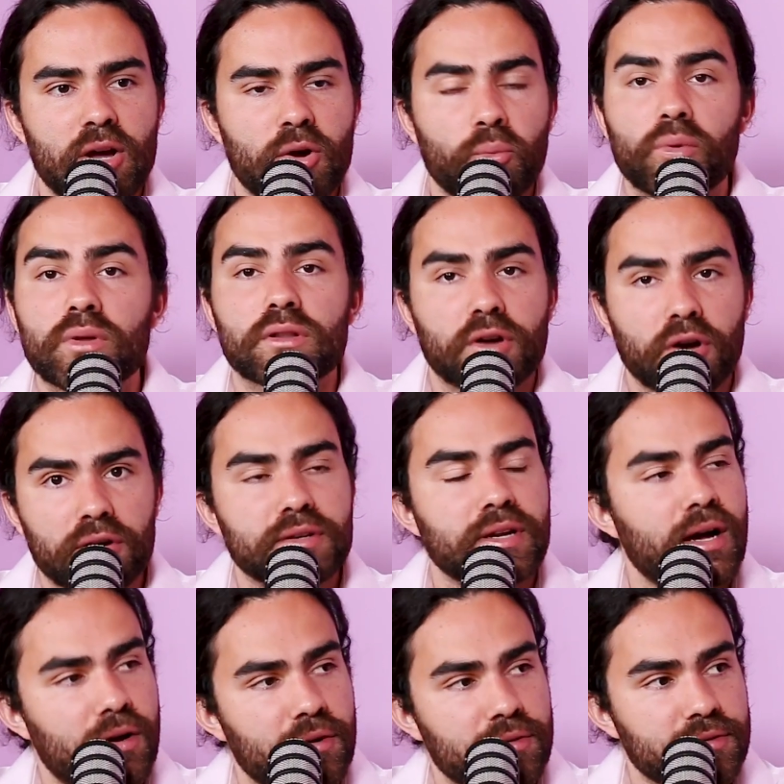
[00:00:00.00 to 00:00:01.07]
will go
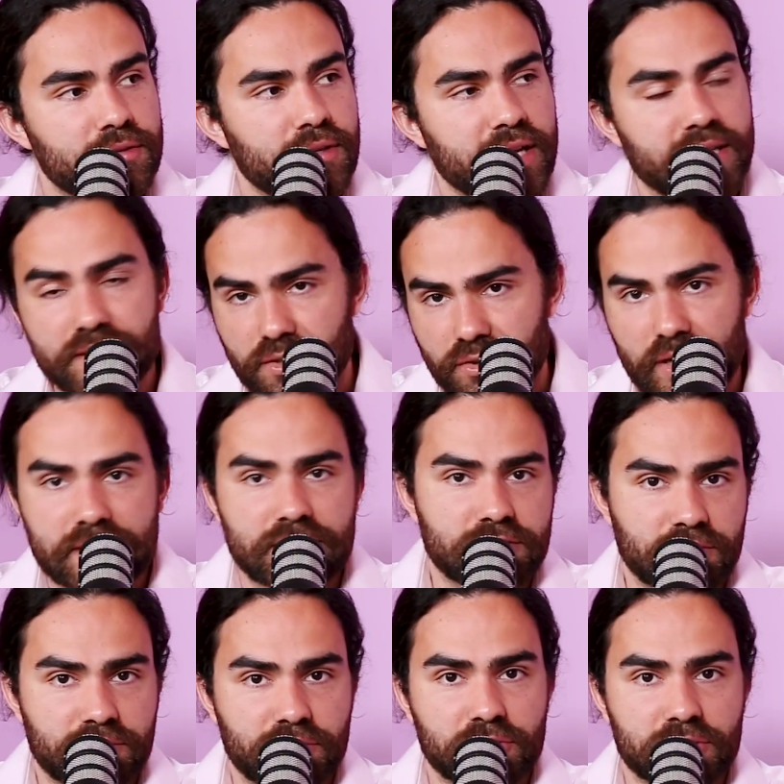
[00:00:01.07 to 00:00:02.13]
down as the
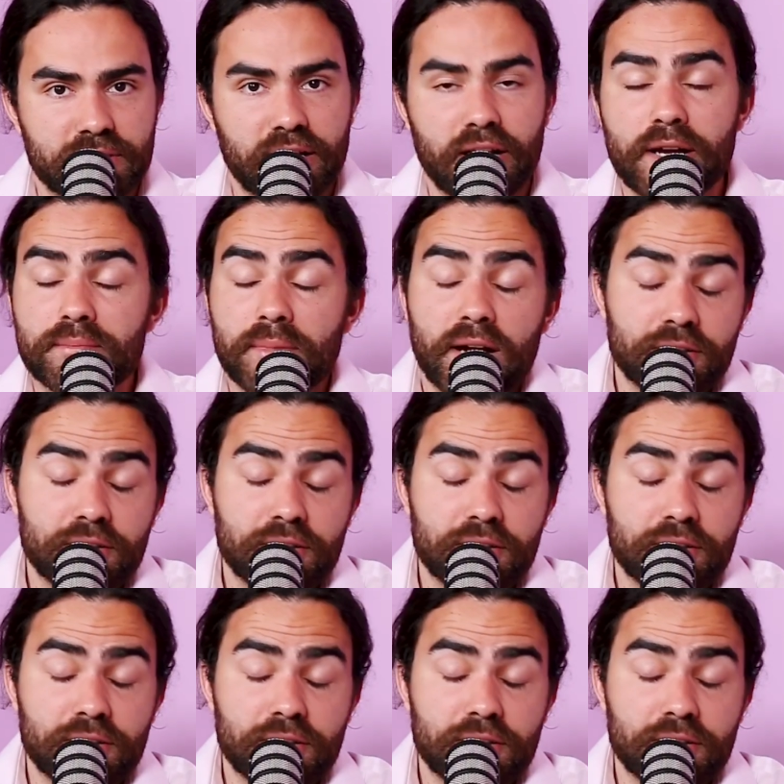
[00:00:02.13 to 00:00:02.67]
greatest of all time.